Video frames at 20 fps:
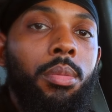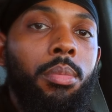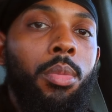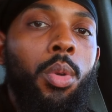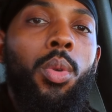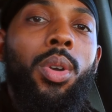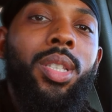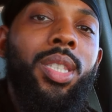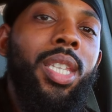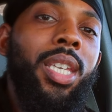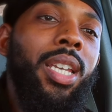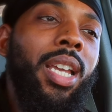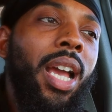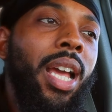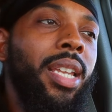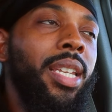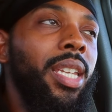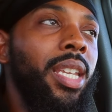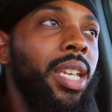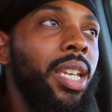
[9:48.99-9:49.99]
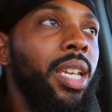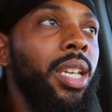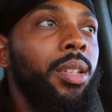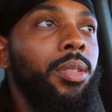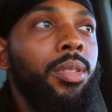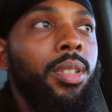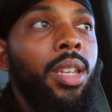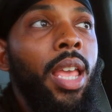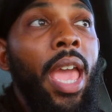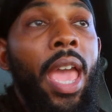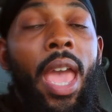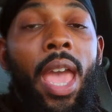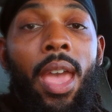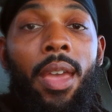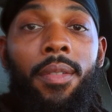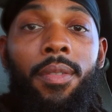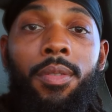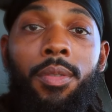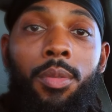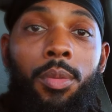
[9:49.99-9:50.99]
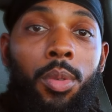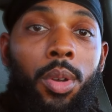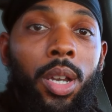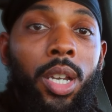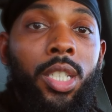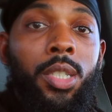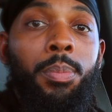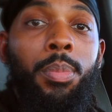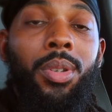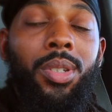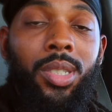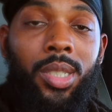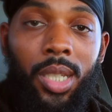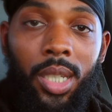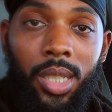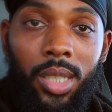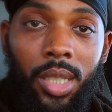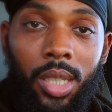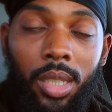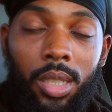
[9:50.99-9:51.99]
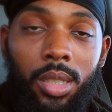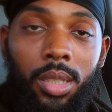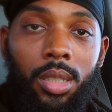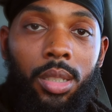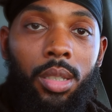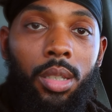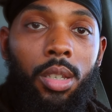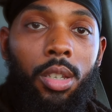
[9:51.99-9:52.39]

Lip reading: But one thing I did have was persistence.